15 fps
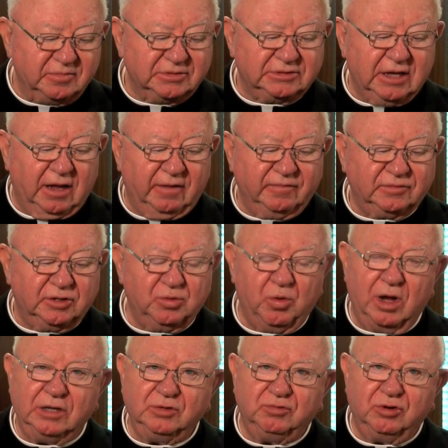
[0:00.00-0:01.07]
himself to
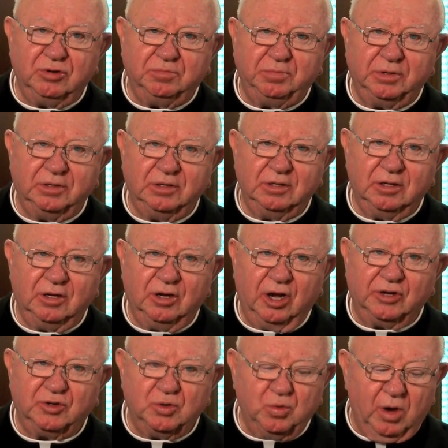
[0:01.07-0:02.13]
one group
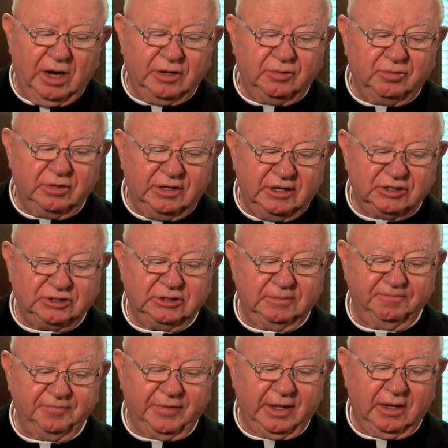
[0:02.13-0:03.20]
or to one
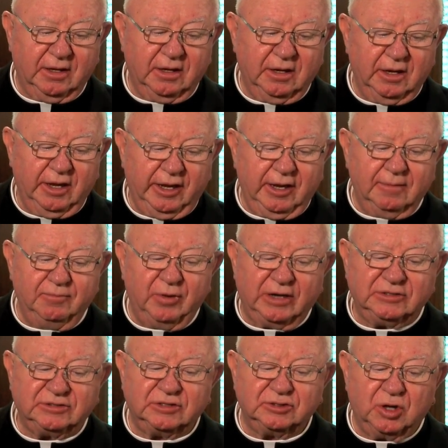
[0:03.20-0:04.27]
tradition. He
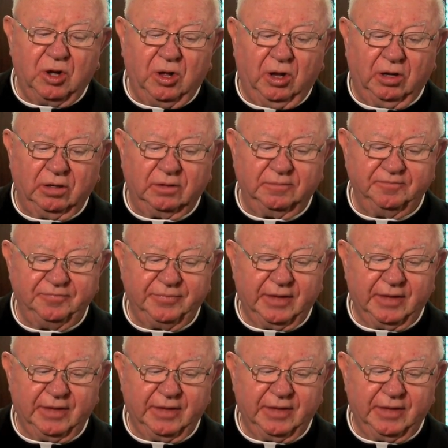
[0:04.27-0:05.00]
embraced us all.